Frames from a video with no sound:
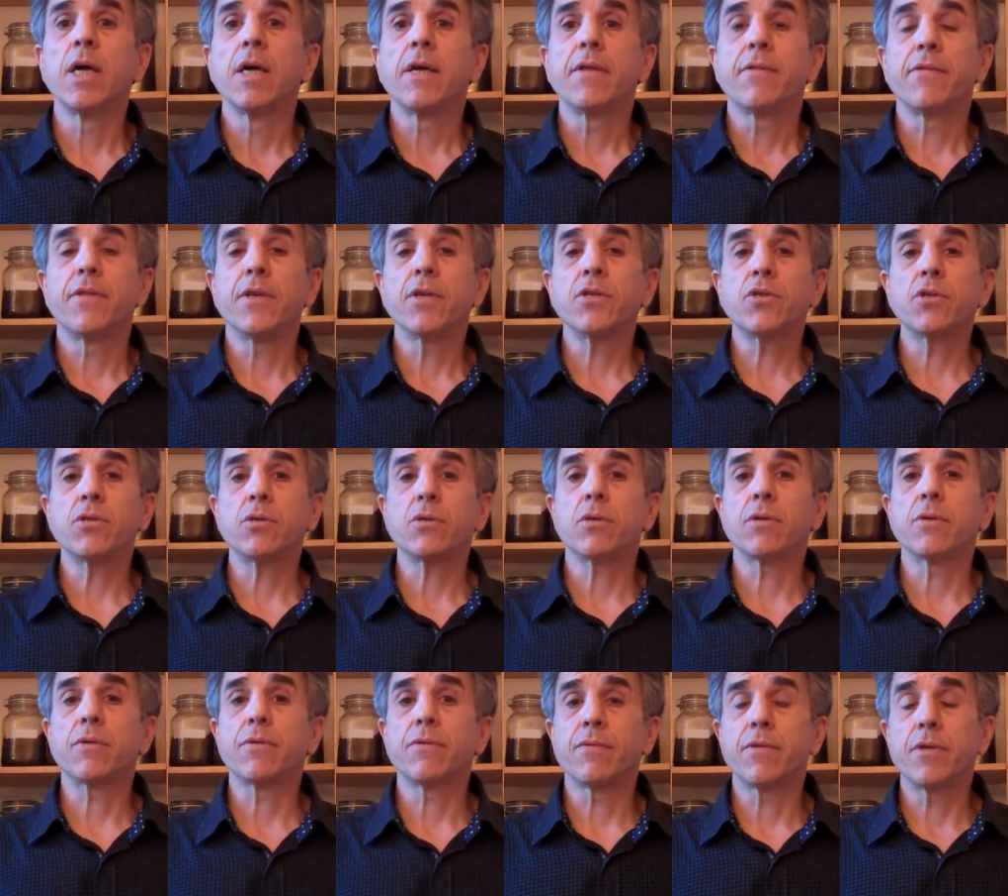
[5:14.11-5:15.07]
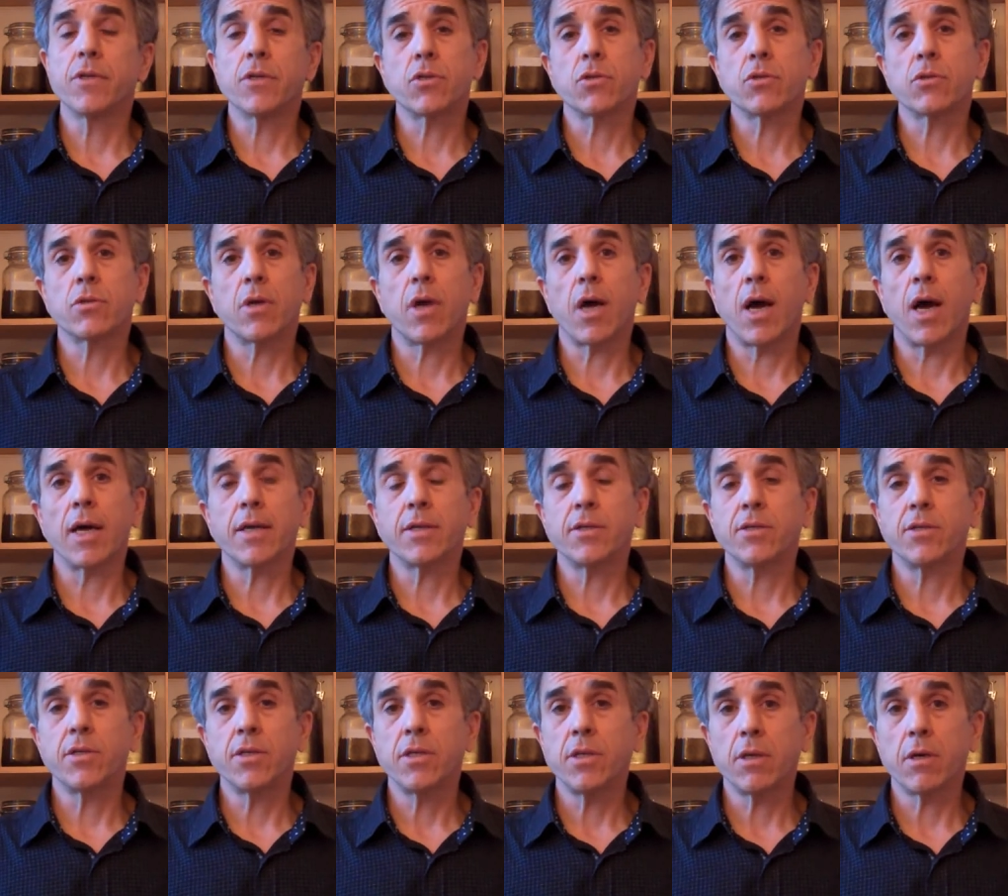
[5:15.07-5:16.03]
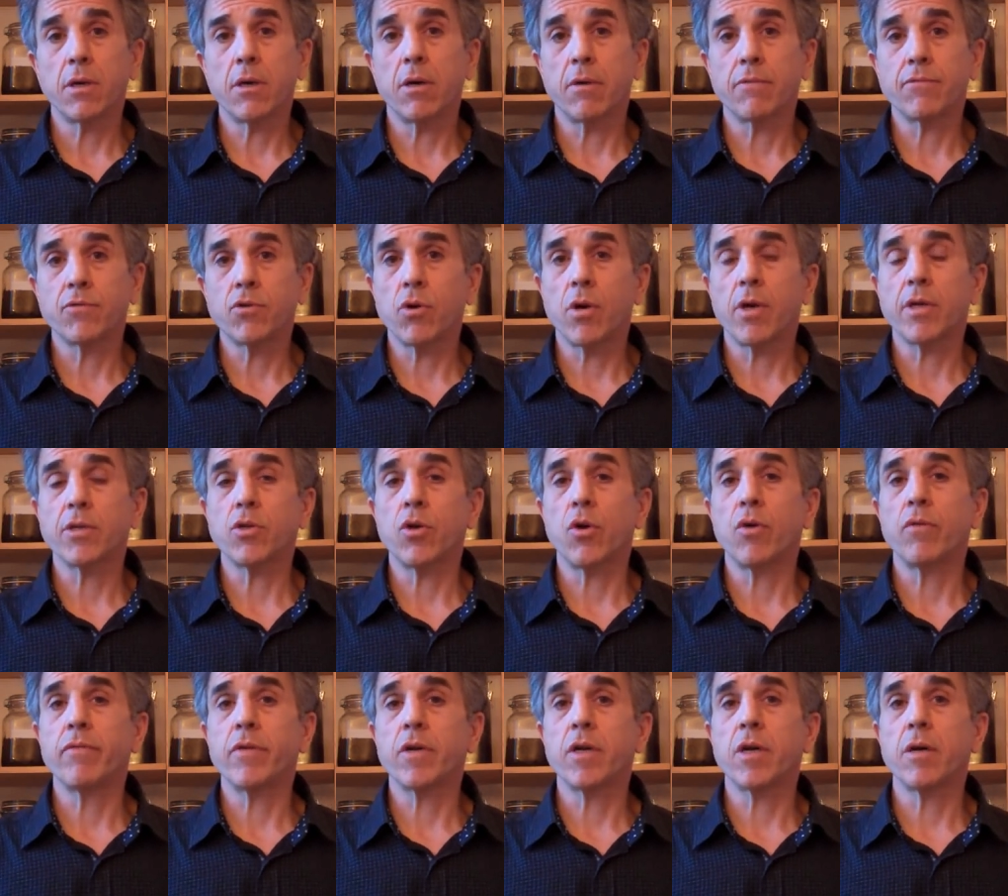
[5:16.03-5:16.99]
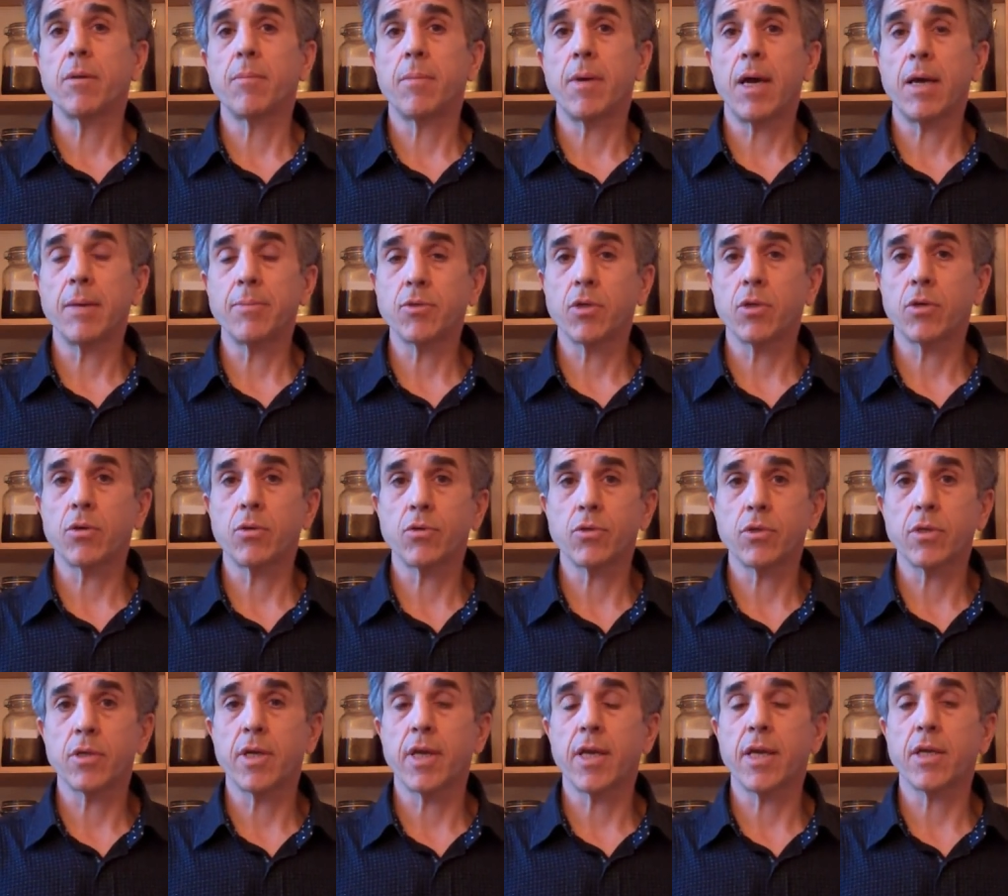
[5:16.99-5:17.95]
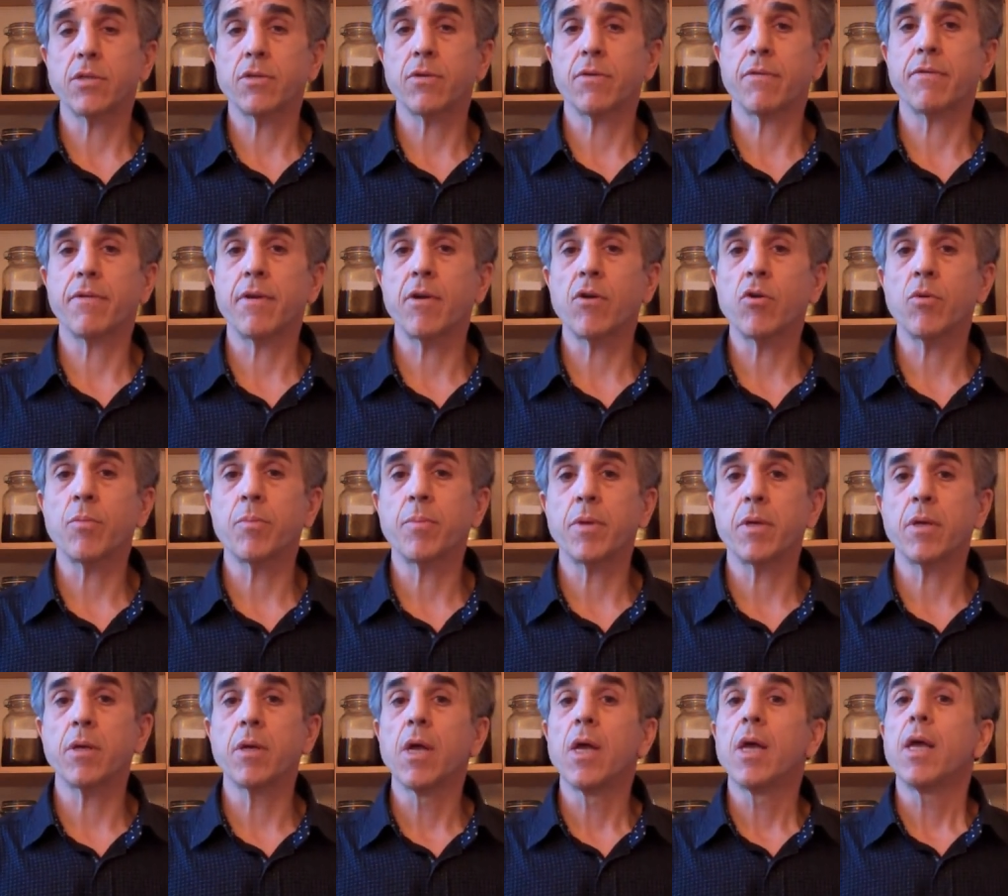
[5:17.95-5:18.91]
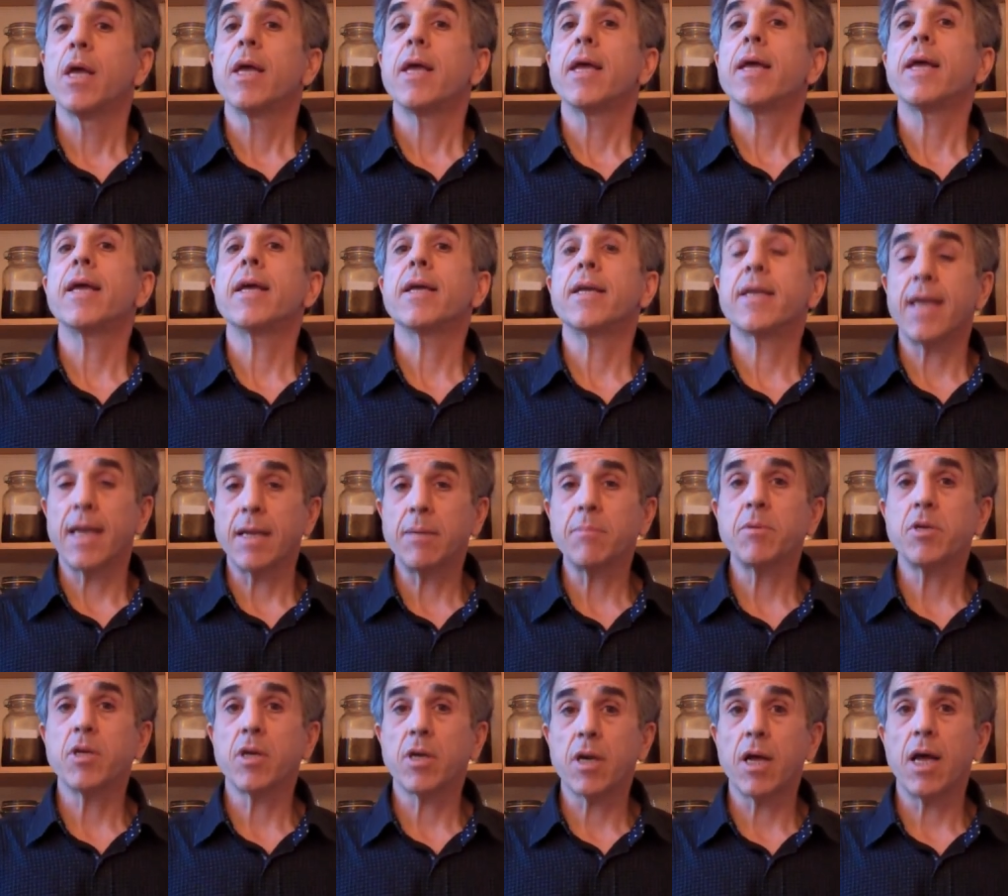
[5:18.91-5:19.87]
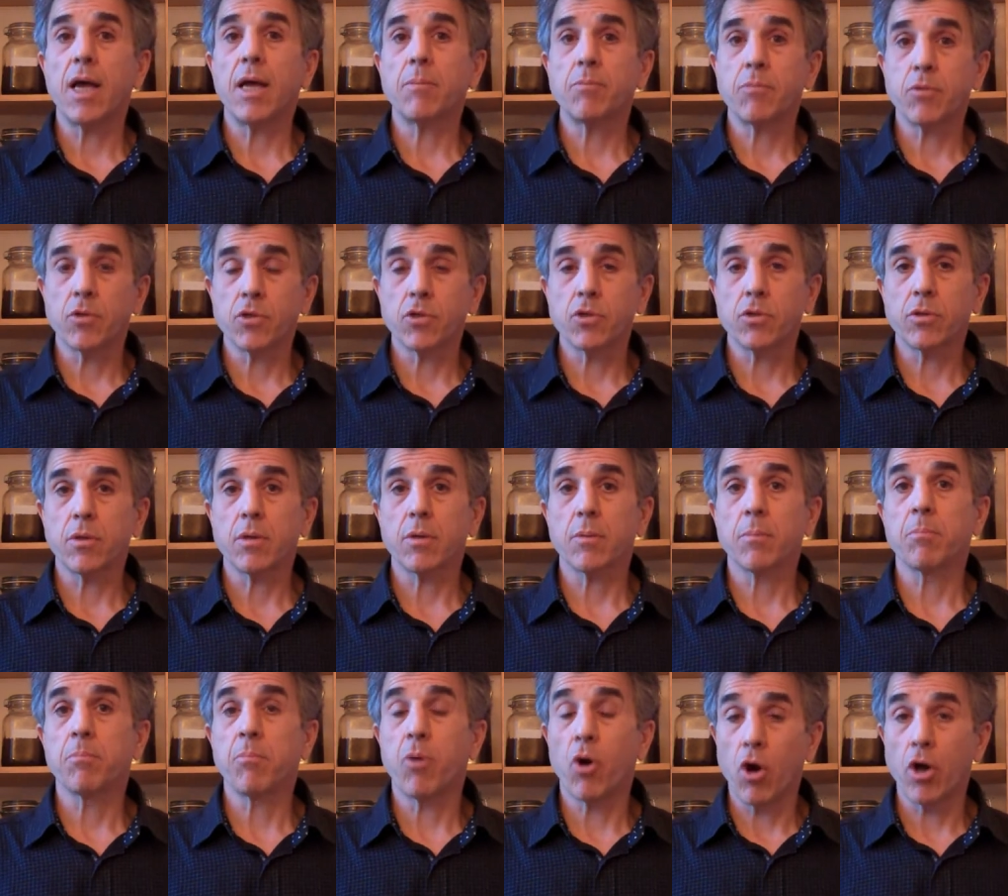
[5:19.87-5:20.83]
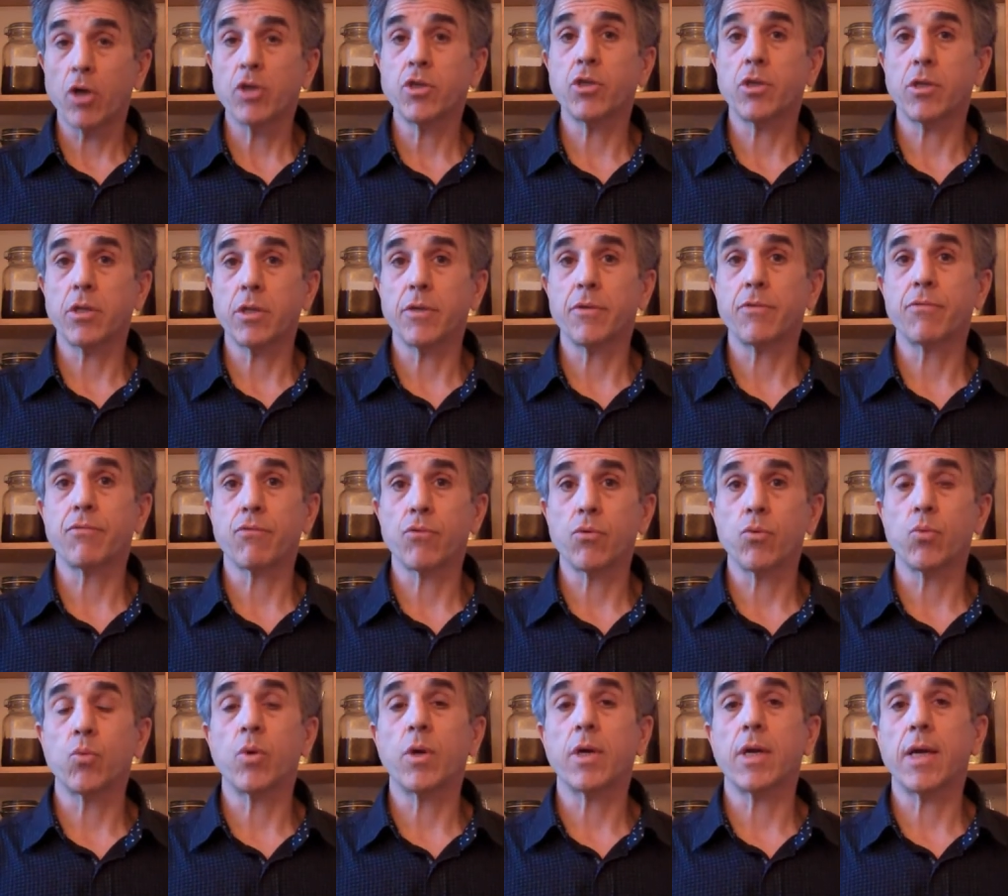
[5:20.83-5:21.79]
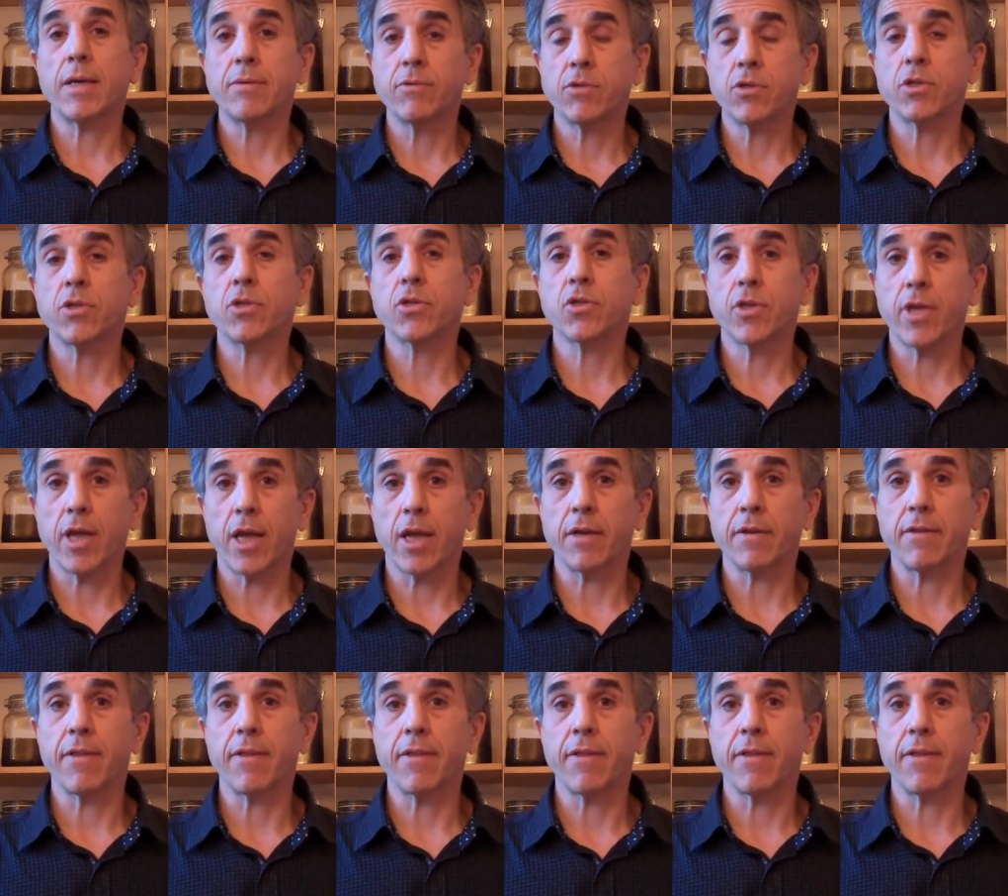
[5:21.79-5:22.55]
this this idea of trying to overcome obstacles in cancer therapy can be accomplished partially through what I just said.